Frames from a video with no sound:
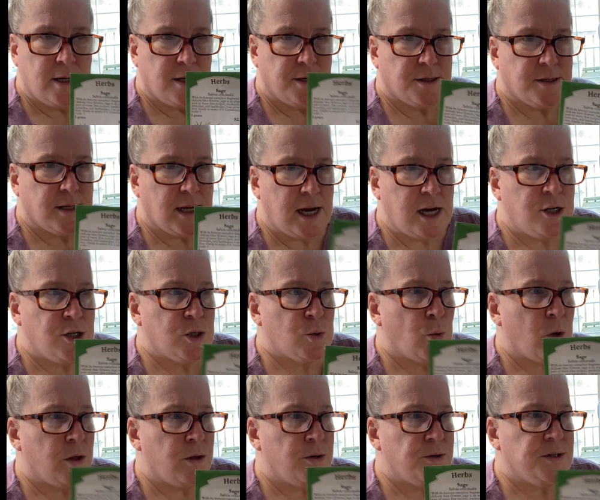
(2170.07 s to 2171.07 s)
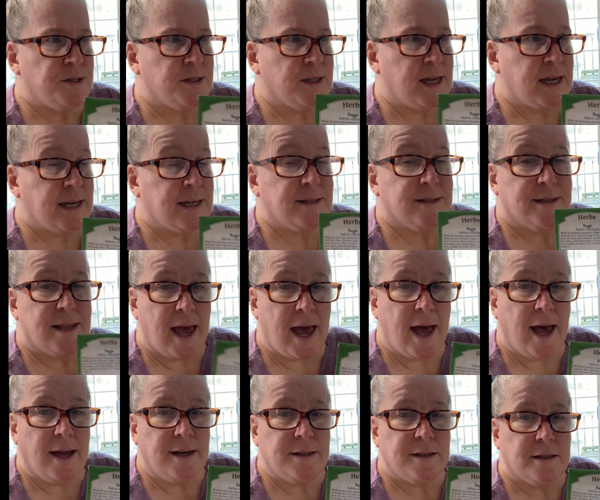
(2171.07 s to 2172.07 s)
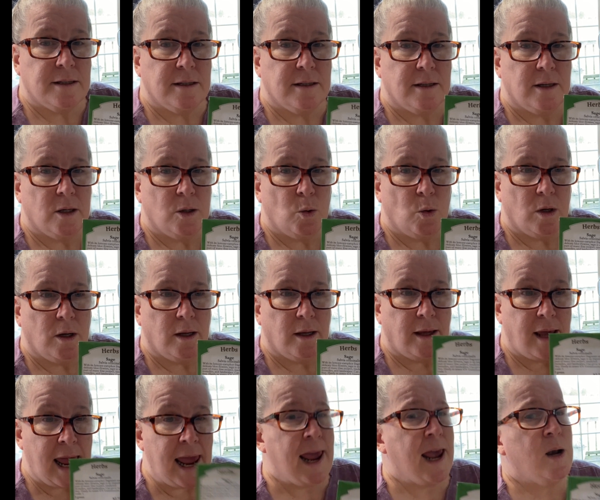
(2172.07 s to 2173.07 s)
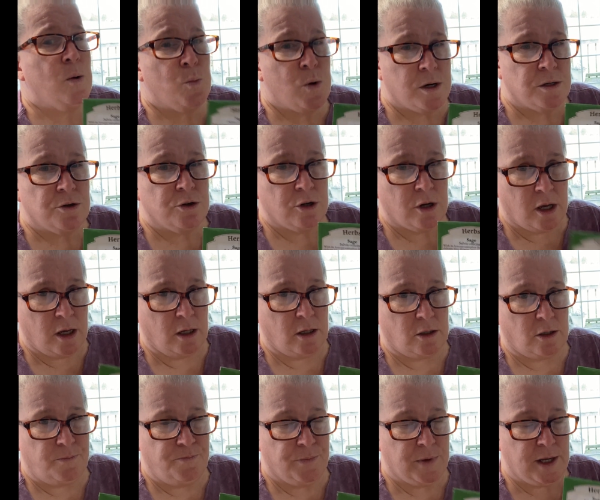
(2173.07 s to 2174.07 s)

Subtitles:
Sage is one of those things that can winter kill.